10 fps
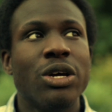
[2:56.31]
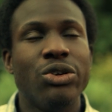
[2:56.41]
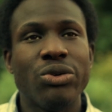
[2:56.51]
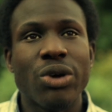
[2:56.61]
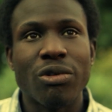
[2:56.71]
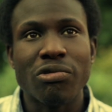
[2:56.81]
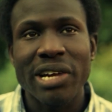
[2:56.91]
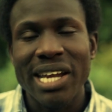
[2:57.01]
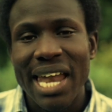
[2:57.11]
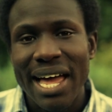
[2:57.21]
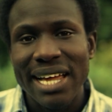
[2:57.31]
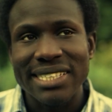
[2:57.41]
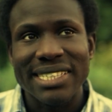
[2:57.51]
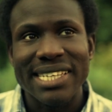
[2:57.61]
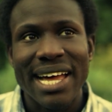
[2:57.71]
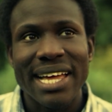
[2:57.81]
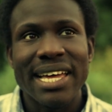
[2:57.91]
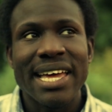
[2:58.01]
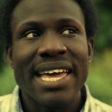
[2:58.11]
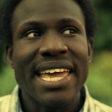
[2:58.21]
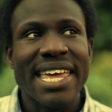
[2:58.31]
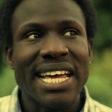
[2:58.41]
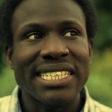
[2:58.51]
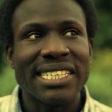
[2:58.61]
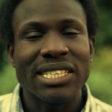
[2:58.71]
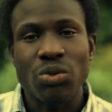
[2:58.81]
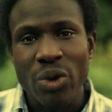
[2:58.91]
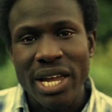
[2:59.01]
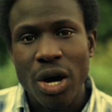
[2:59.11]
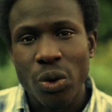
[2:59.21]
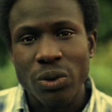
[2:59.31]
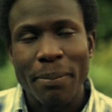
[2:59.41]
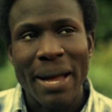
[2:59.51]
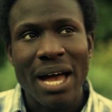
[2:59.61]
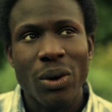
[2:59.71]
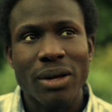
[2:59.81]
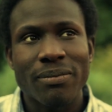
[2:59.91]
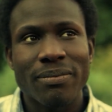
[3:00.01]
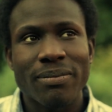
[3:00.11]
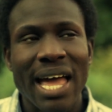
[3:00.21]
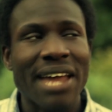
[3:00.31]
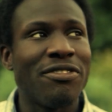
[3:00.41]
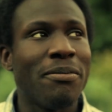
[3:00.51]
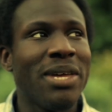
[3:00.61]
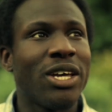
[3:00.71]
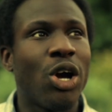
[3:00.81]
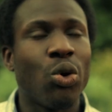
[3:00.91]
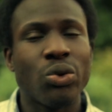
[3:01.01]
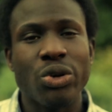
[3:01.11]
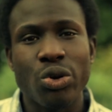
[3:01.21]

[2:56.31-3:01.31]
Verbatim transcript: do not realize that in essence, we hold the power. And for me, the Golden